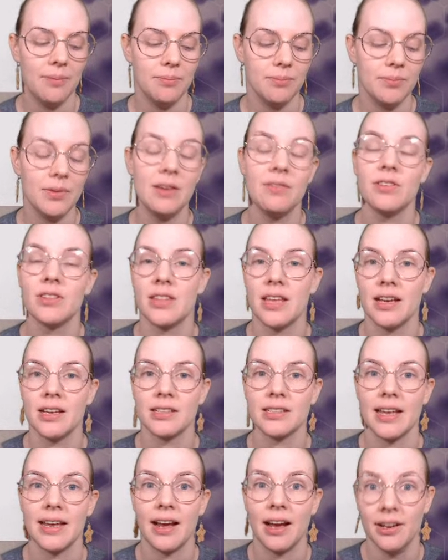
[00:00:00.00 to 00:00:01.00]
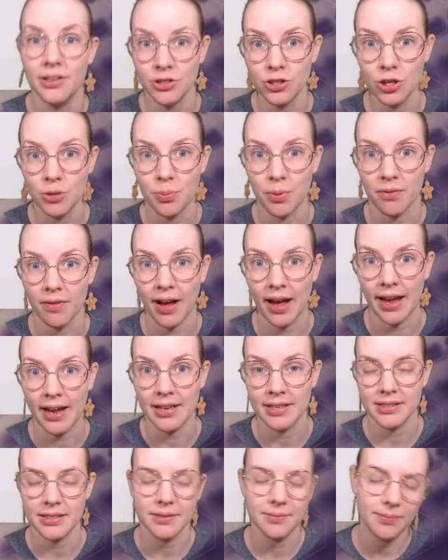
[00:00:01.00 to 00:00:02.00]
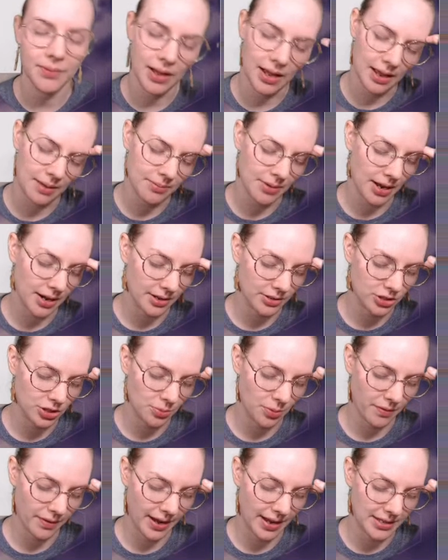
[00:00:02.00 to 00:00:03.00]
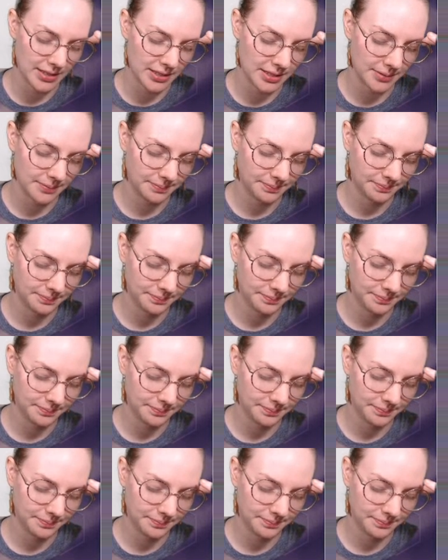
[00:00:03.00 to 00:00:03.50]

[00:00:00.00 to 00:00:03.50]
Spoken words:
even things like unsupervised, not unsupervised.